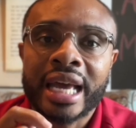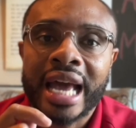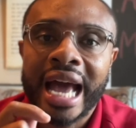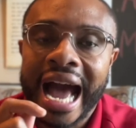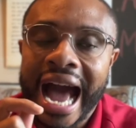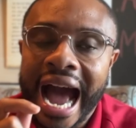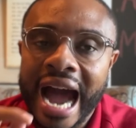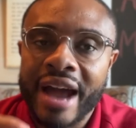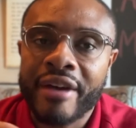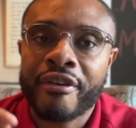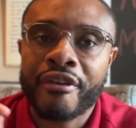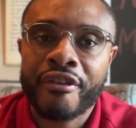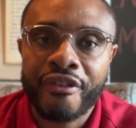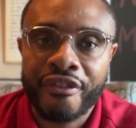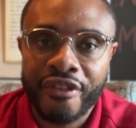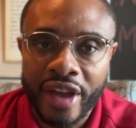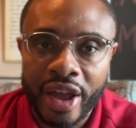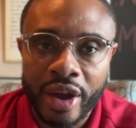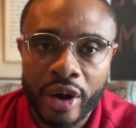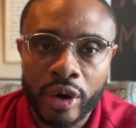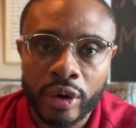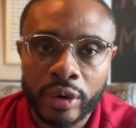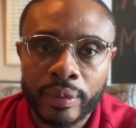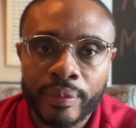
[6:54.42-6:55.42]
I
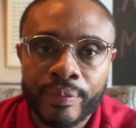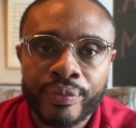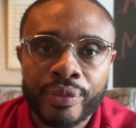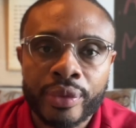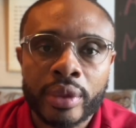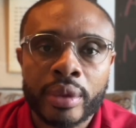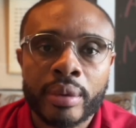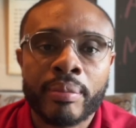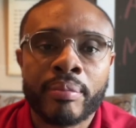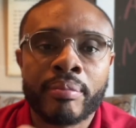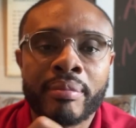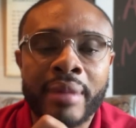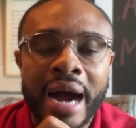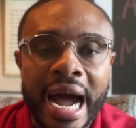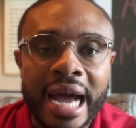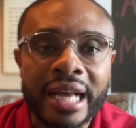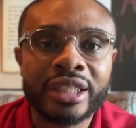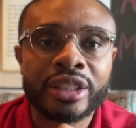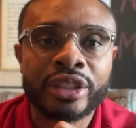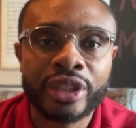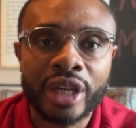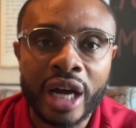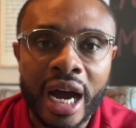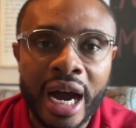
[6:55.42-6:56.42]
felt, my
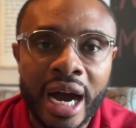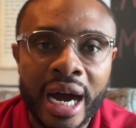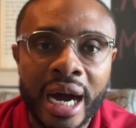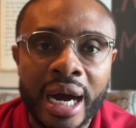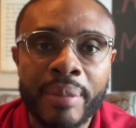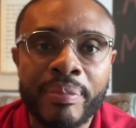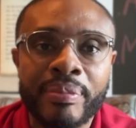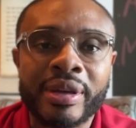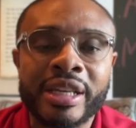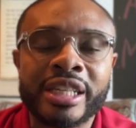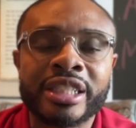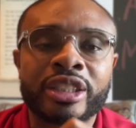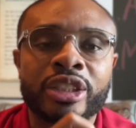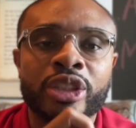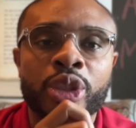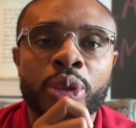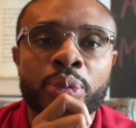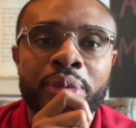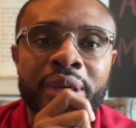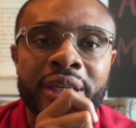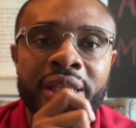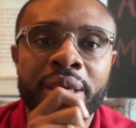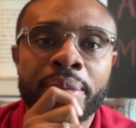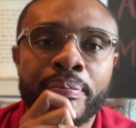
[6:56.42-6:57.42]
job is to
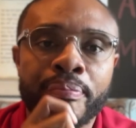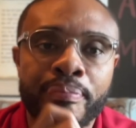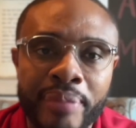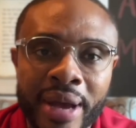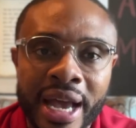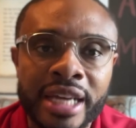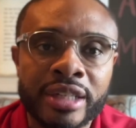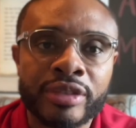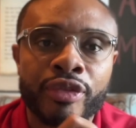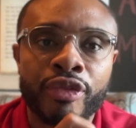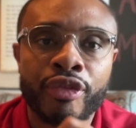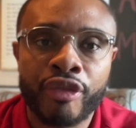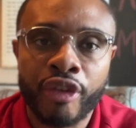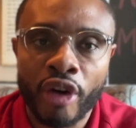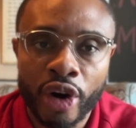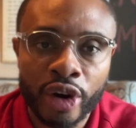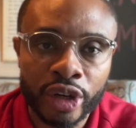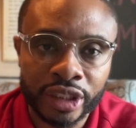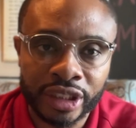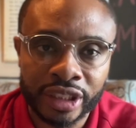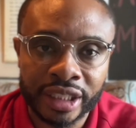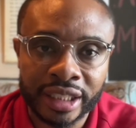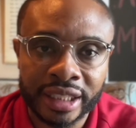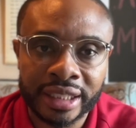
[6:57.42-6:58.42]
be the best
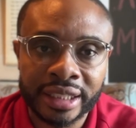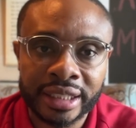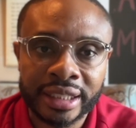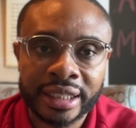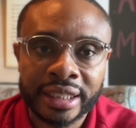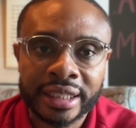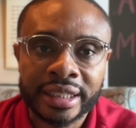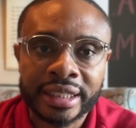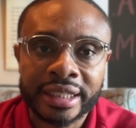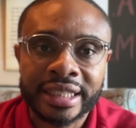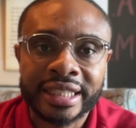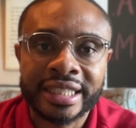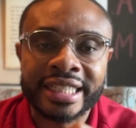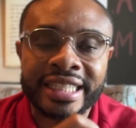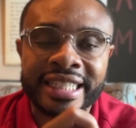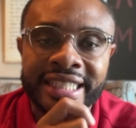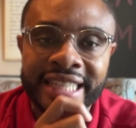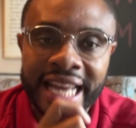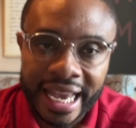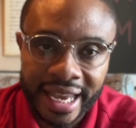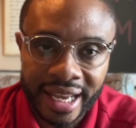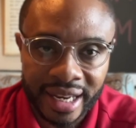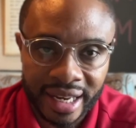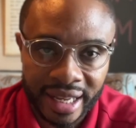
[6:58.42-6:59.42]
version
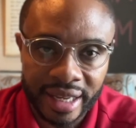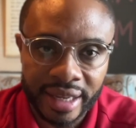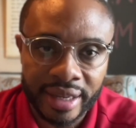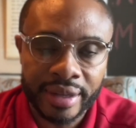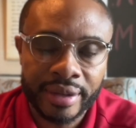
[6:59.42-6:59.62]
daily.